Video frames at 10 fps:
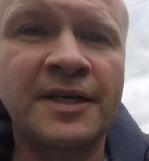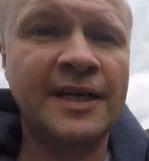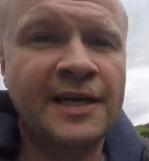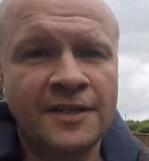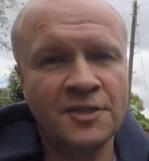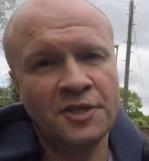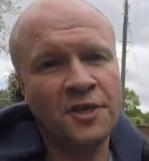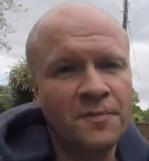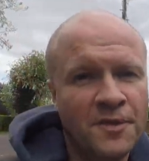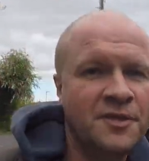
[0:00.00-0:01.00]
in the
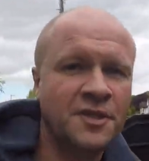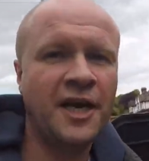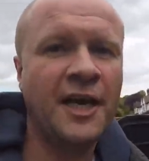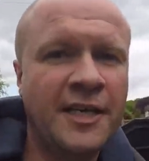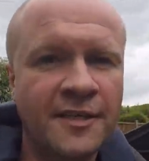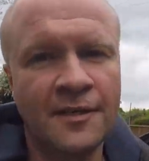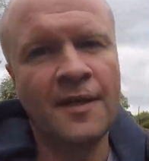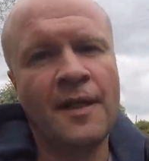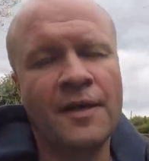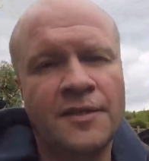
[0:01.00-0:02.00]
German chain
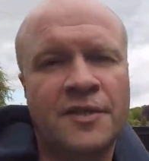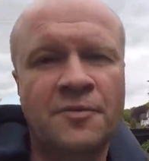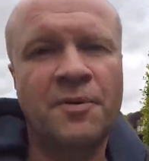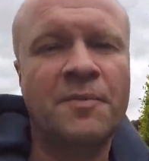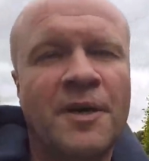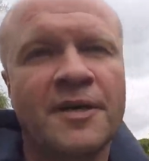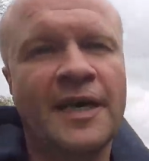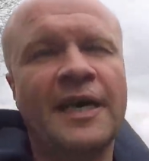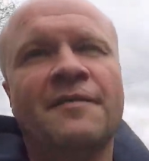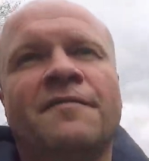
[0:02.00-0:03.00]

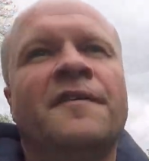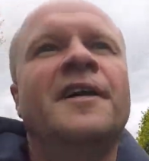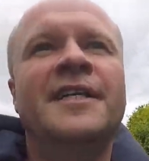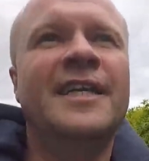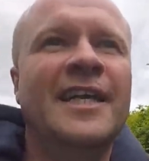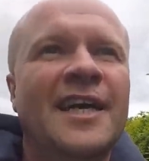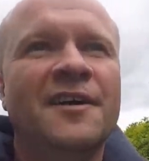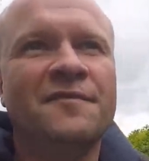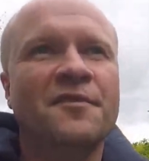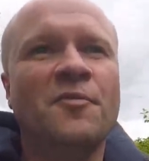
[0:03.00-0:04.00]
supermarket. And finally,
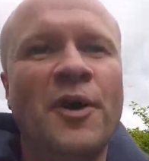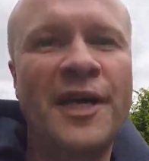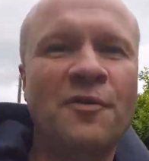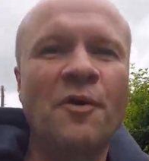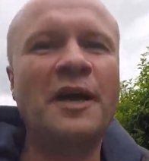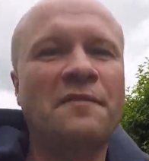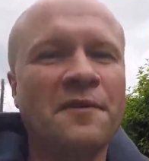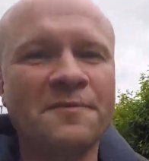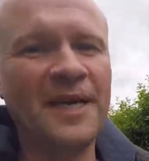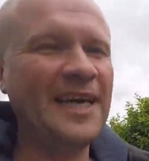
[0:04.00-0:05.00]
after a week away
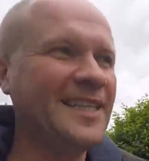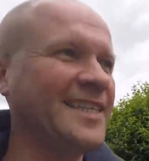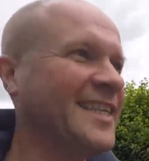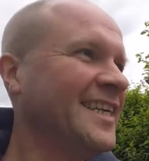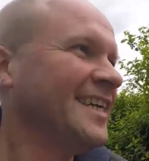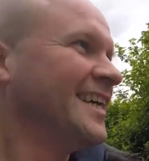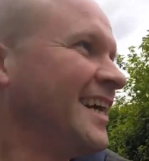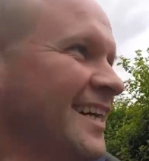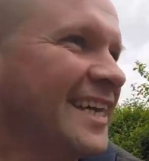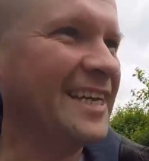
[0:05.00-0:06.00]
from it,
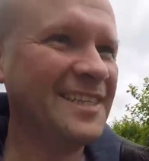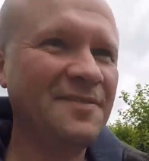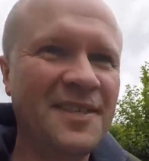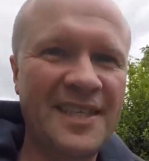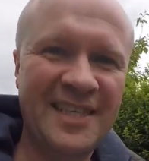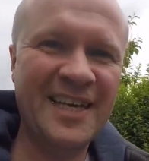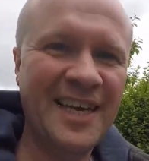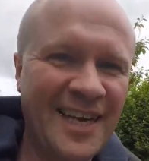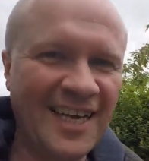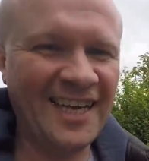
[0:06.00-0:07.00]
I get to visit
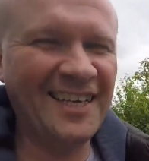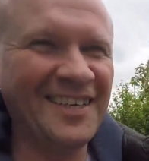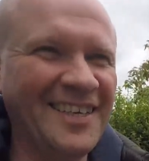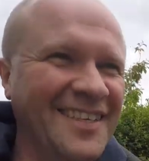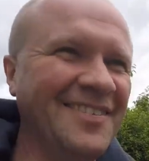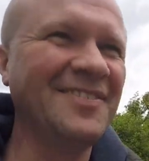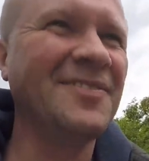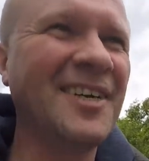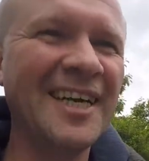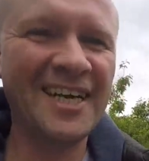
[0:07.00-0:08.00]
it
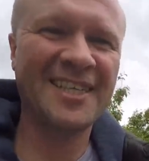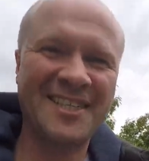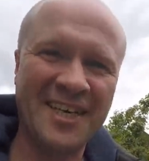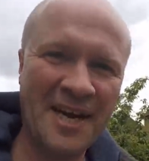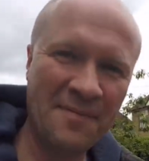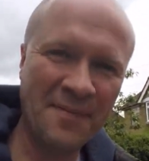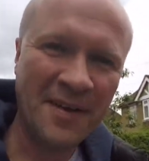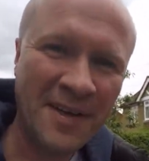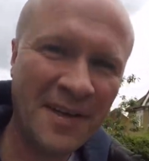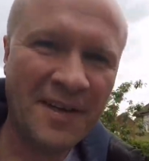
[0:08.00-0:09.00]
one last time
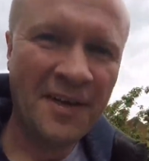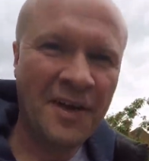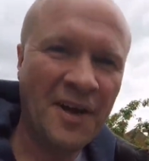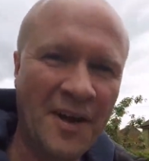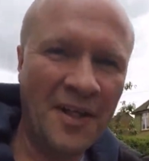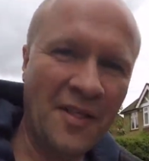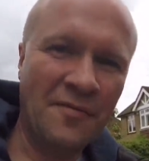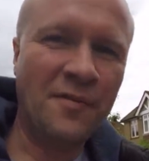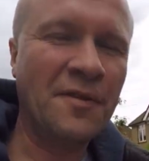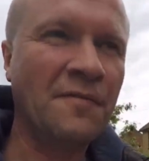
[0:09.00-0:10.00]

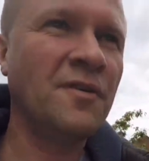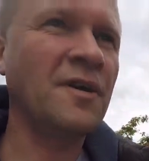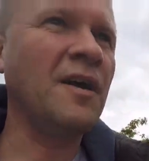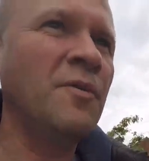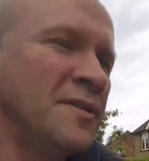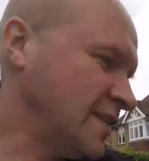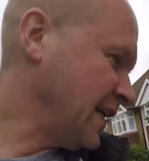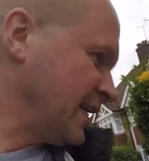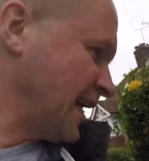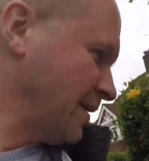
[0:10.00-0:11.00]
for the vlog. I won't
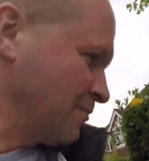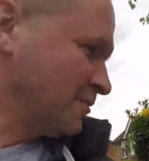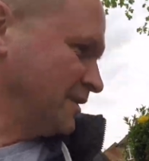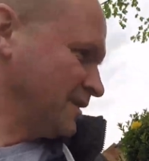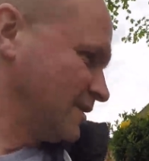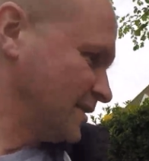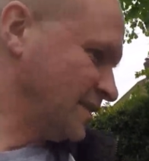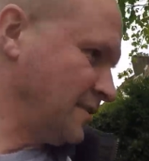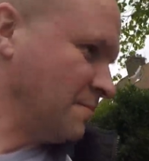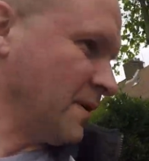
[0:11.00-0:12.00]
take the camera in because
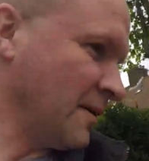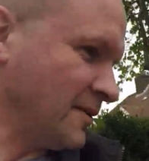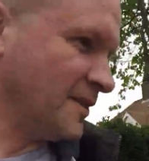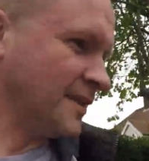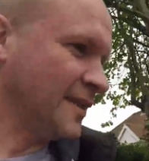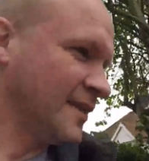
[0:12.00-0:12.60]
it's too embarrassing.